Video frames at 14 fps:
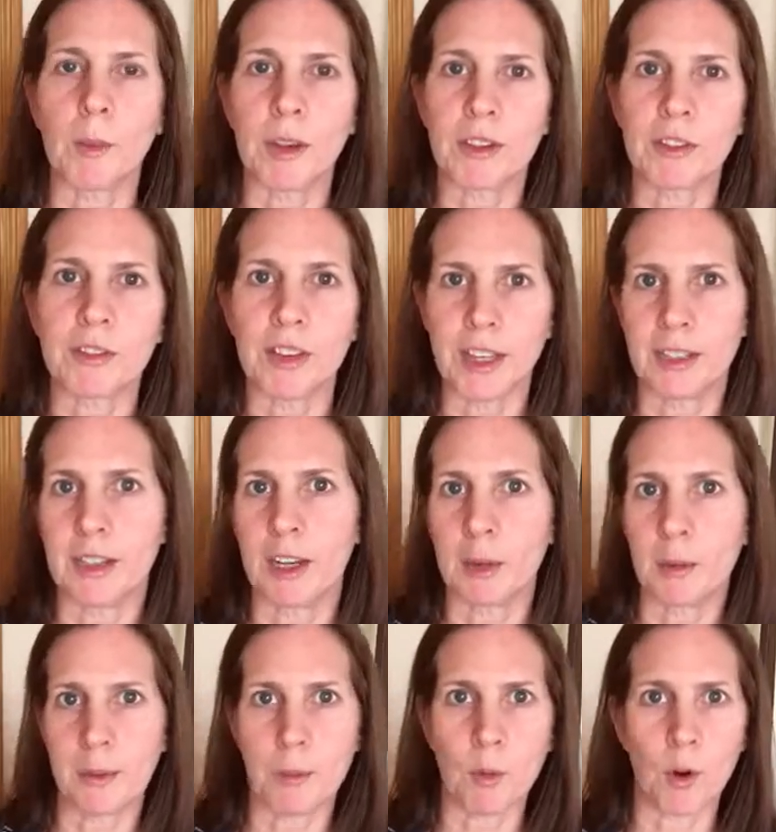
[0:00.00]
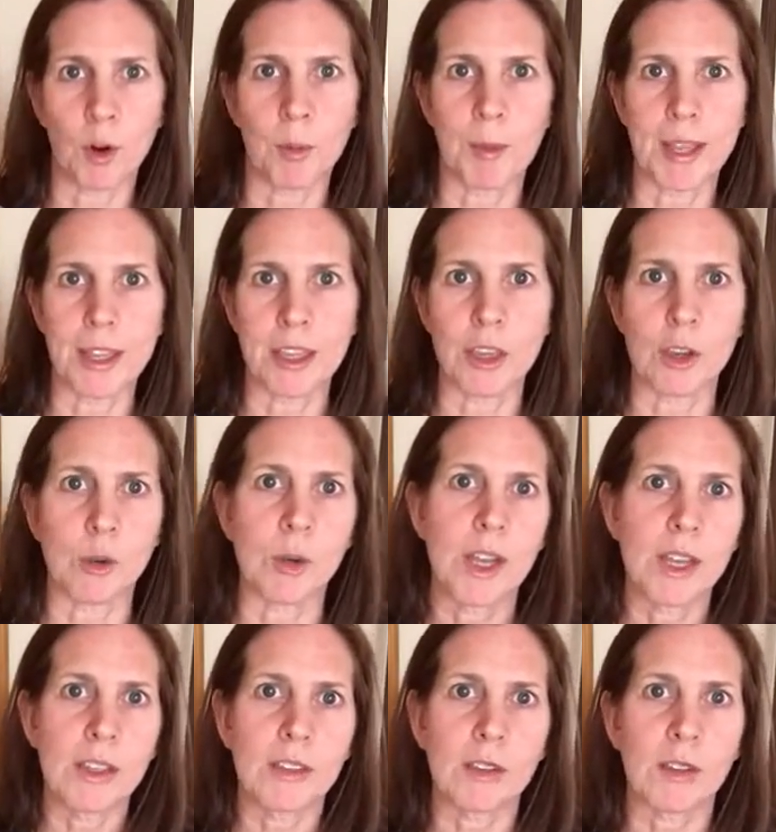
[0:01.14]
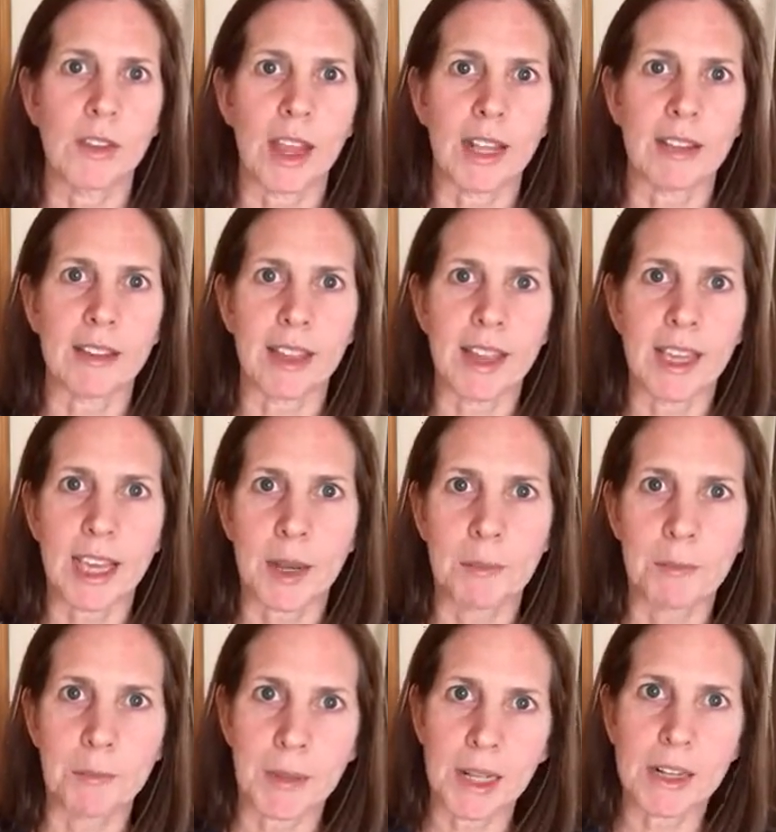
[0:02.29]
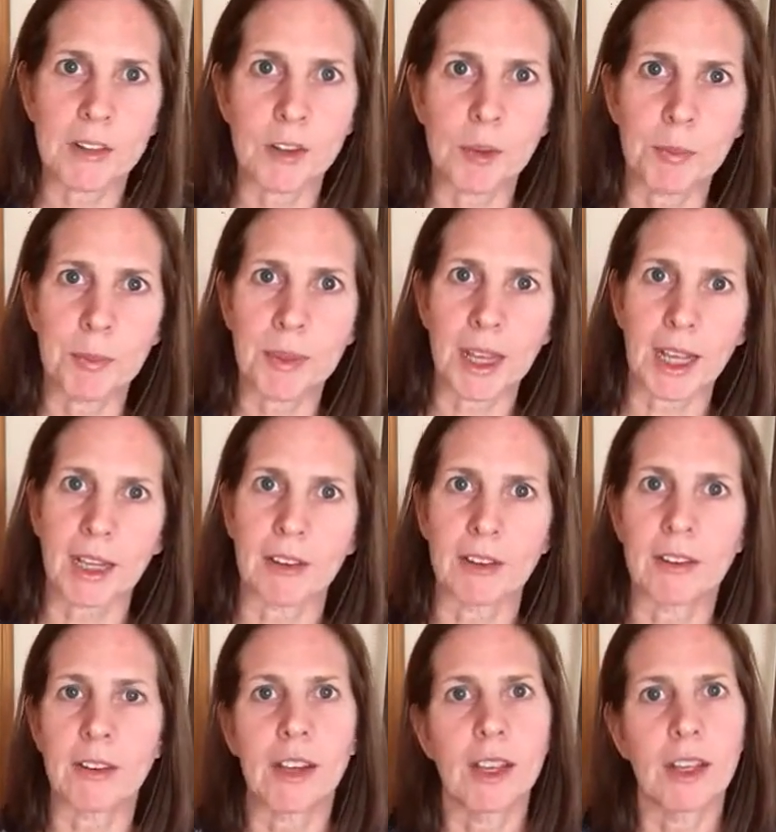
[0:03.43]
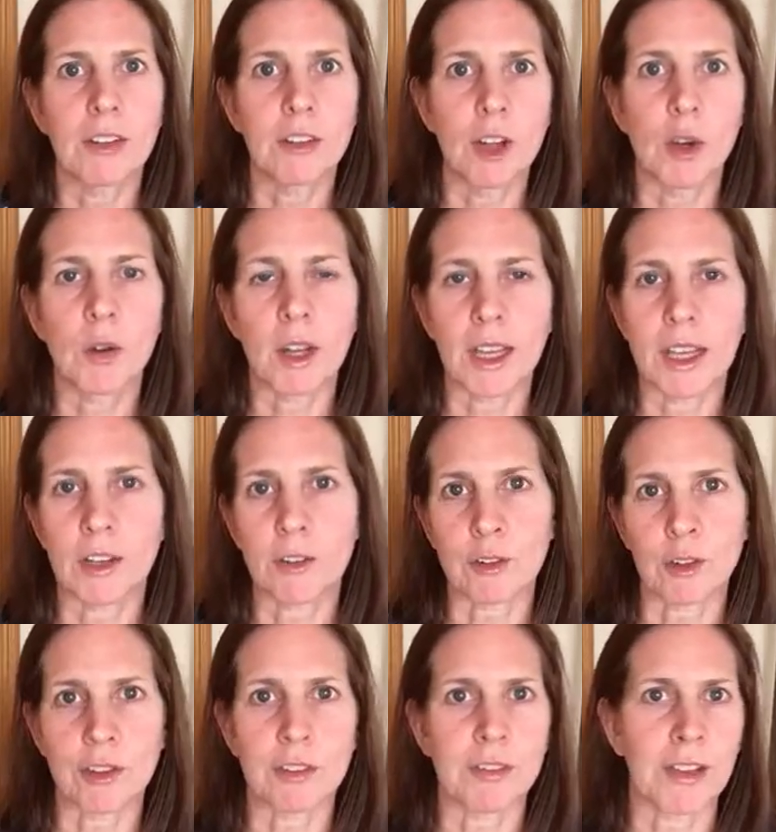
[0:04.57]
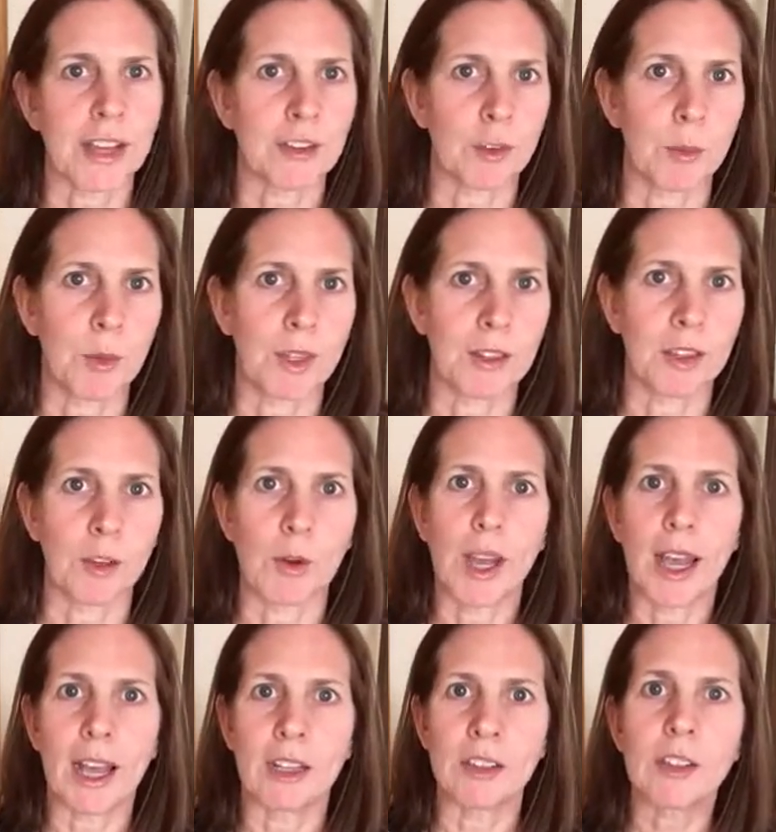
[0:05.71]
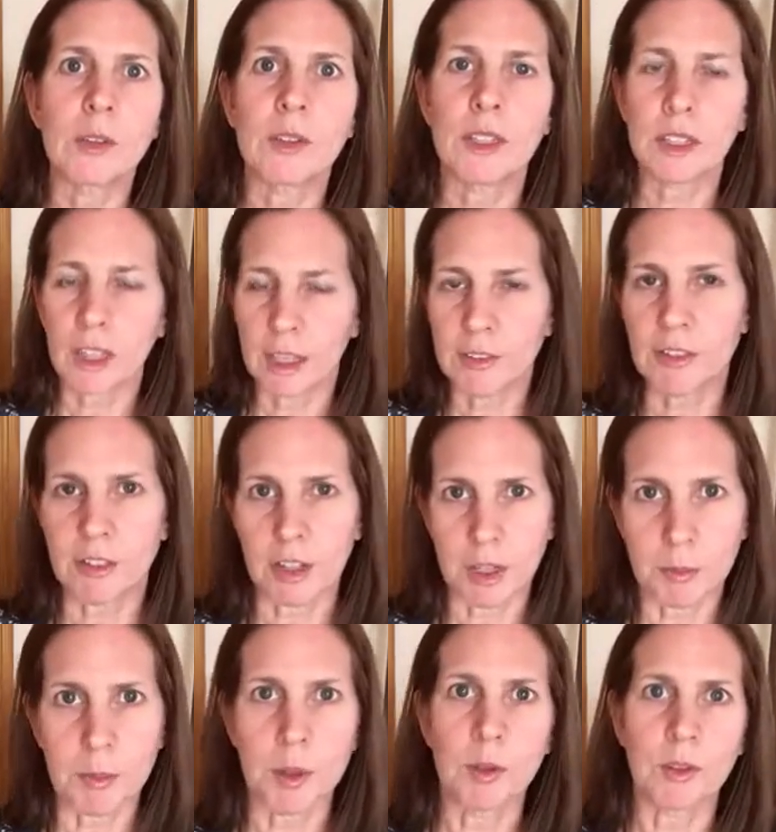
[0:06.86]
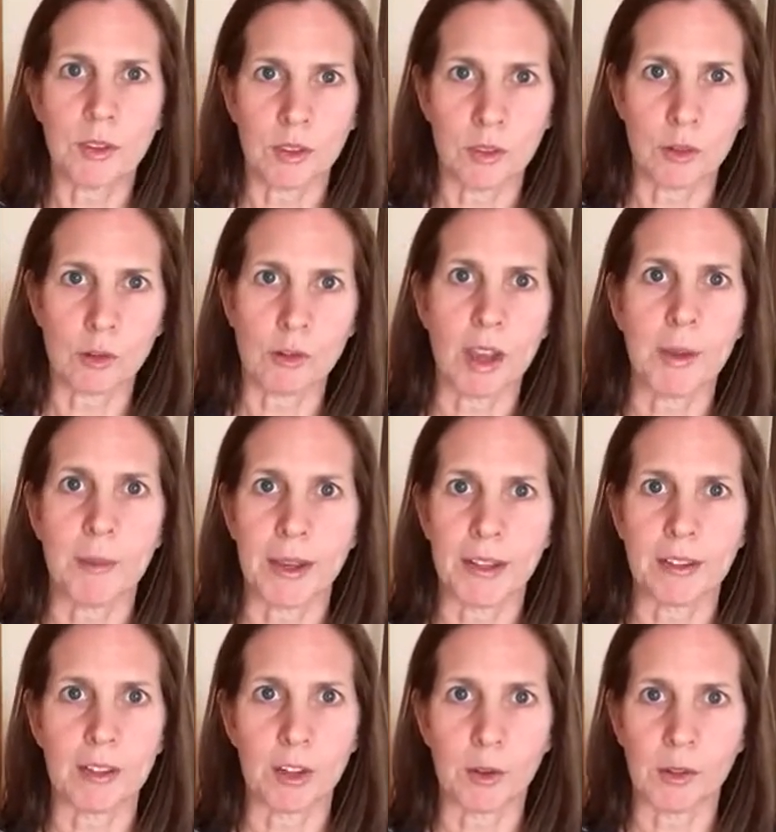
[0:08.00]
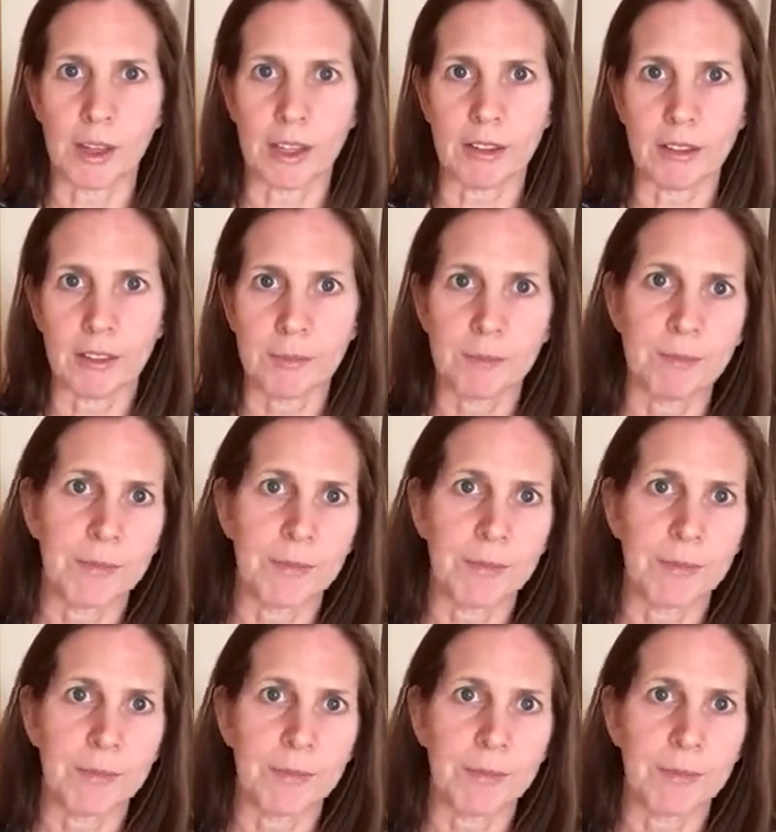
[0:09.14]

want to find out a bit more about you so that they can build up that know, like and trust factor with you. And using lifestyle posts is a great way to do this.